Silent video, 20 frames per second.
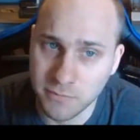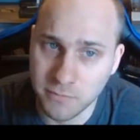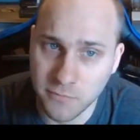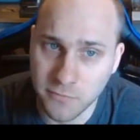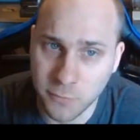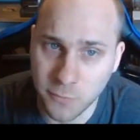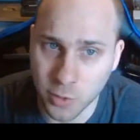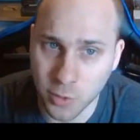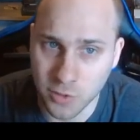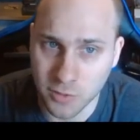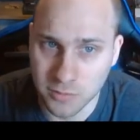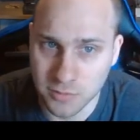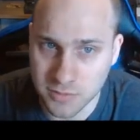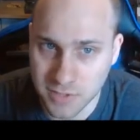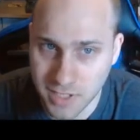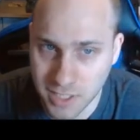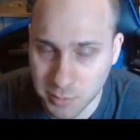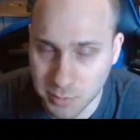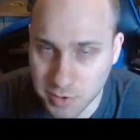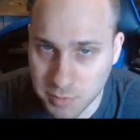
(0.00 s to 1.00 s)
4
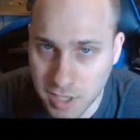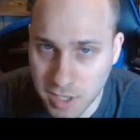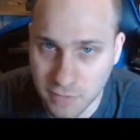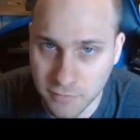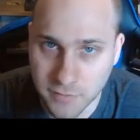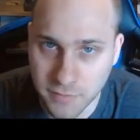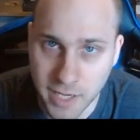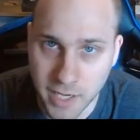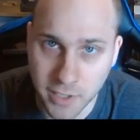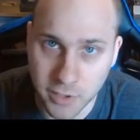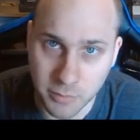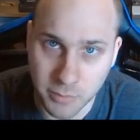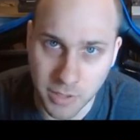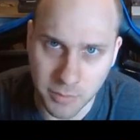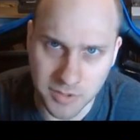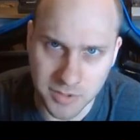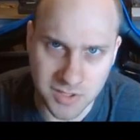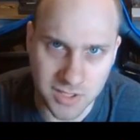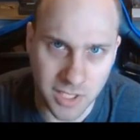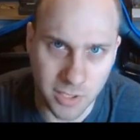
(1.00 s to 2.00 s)
damage modifier. You
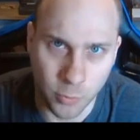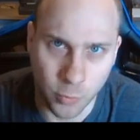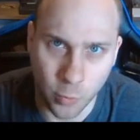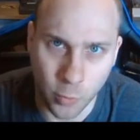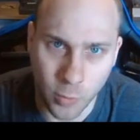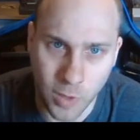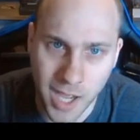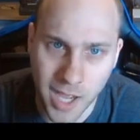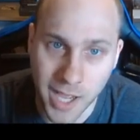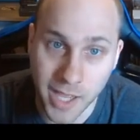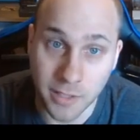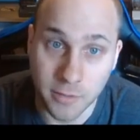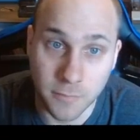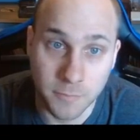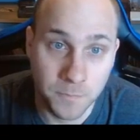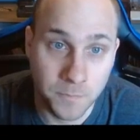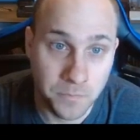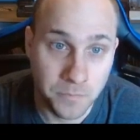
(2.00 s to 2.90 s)
might be saying, why?